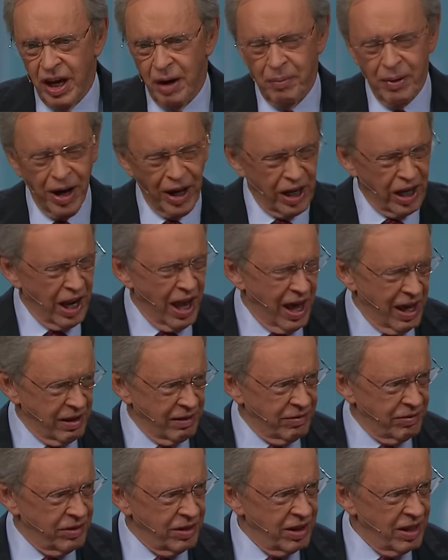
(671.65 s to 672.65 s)
about
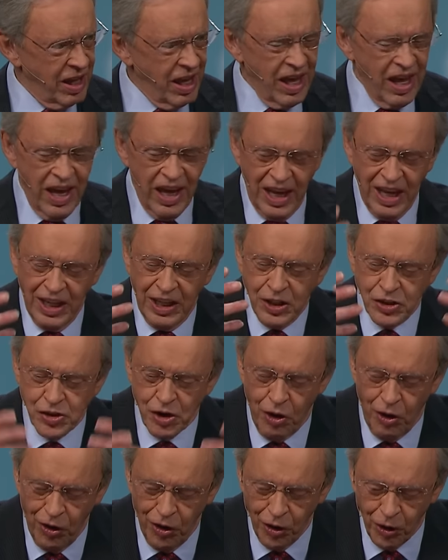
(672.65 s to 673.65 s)
life, it is
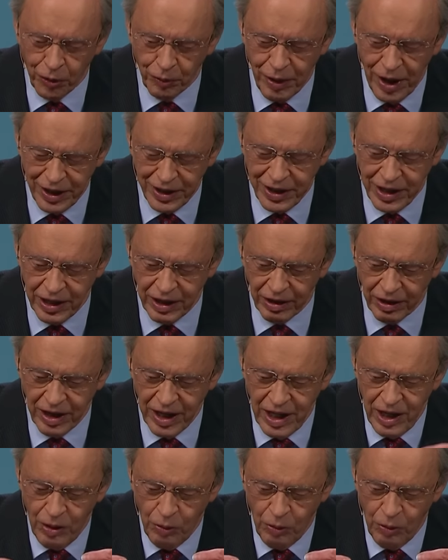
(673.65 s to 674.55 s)
all right here.